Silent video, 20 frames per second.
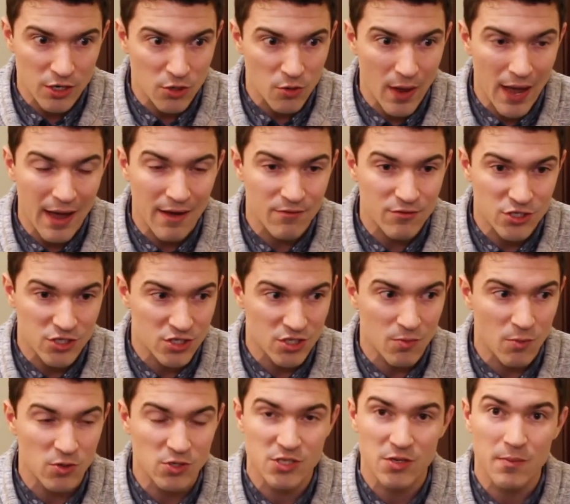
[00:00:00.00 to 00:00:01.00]
and you have just
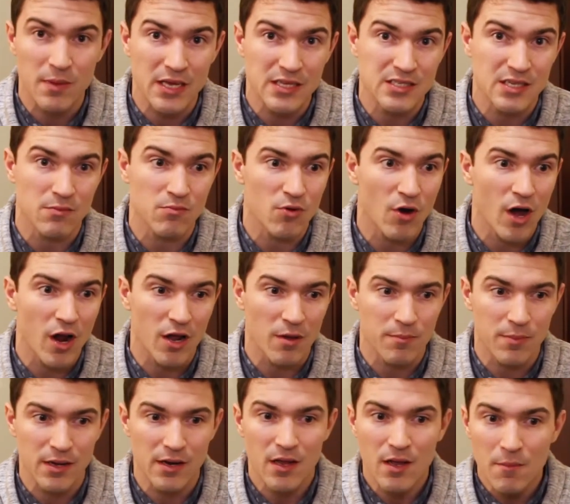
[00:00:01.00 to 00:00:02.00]
the most amazing
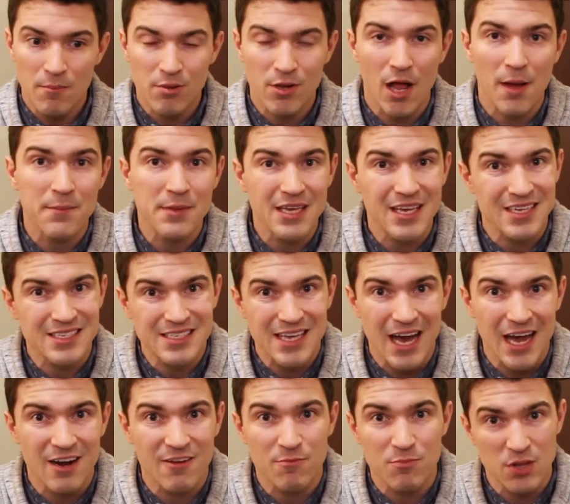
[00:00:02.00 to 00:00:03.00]
product but plumbing is
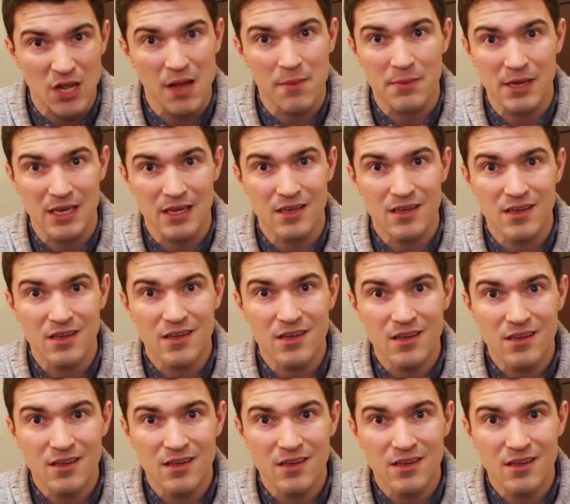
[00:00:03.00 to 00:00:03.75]
kind of plumbing